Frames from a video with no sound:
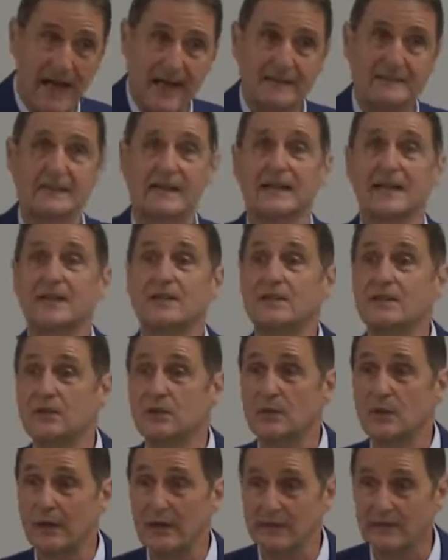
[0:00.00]
acid
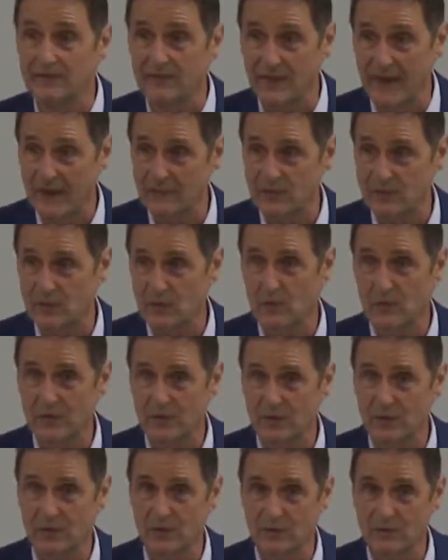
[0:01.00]
into
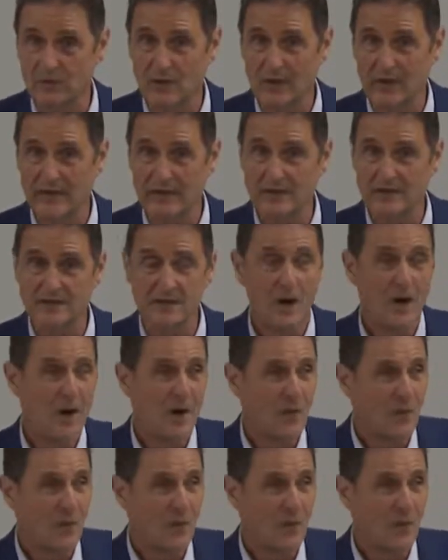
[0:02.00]
inflammatory leukotrienes.